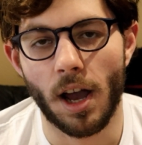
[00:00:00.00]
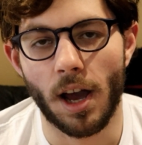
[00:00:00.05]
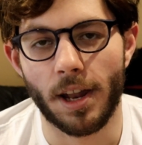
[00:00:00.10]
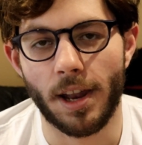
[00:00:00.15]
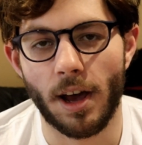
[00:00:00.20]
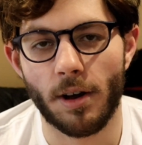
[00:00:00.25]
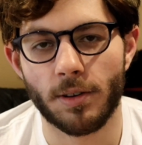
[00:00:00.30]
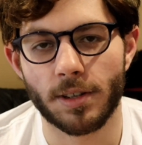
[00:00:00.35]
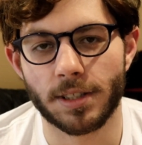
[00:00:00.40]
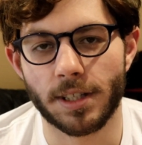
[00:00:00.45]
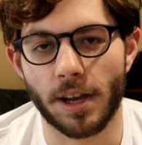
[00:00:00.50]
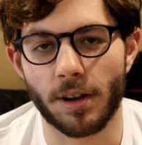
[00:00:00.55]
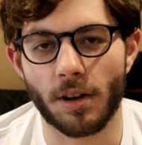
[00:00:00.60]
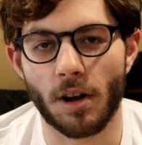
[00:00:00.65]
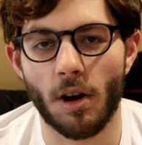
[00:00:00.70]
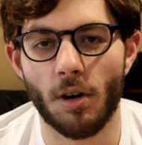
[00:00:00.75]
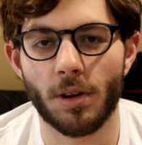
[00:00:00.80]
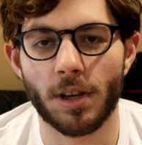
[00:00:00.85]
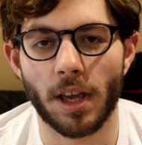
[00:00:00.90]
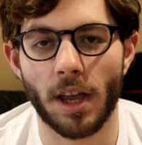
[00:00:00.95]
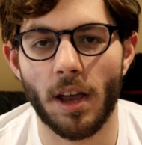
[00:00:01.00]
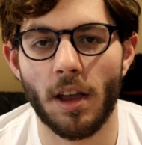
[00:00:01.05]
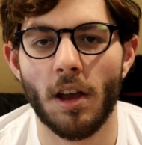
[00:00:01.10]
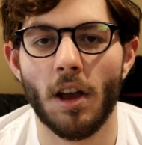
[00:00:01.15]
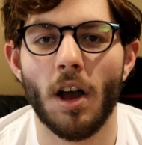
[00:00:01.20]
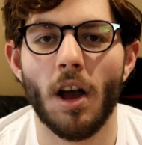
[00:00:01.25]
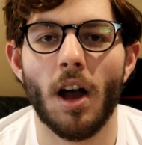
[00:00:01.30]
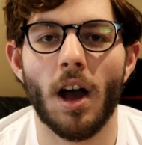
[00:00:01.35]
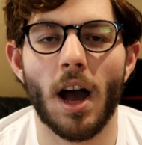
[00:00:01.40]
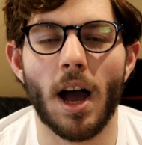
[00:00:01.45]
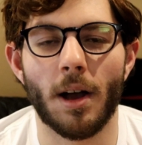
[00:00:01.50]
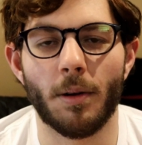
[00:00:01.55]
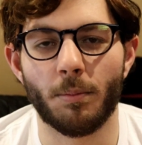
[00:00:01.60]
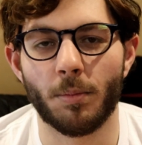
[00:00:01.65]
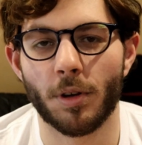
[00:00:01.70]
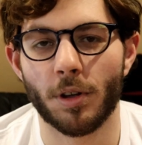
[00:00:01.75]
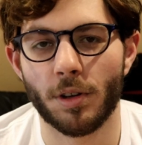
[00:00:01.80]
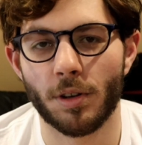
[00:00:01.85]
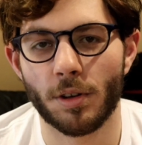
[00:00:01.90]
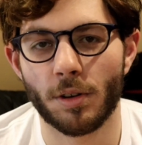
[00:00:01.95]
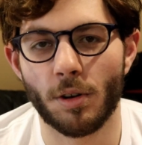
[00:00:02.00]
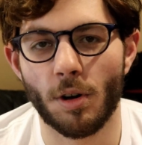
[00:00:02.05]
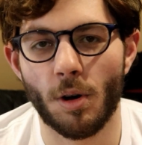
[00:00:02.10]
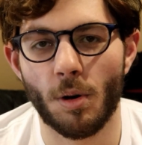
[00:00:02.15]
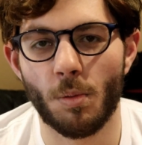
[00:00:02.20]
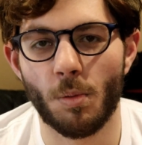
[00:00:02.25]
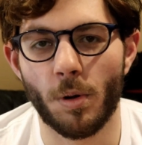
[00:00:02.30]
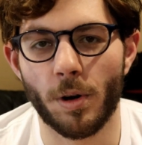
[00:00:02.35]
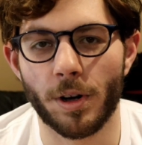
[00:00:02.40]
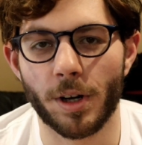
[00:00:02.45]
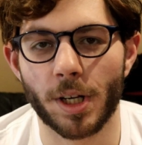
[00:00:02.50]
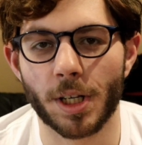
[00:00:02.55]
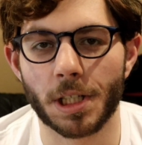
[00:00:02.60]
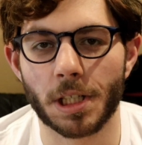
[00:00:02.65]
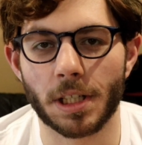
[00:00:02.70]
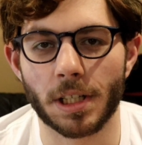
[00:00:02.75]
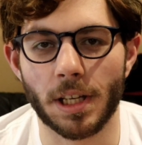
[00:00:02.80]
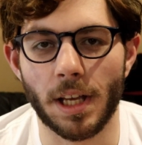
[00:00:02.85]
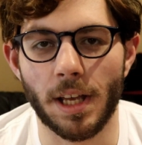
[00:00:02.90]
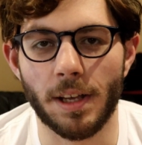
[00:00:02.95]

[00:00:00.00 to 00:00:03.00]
and I was like, okay, I'm gonna go work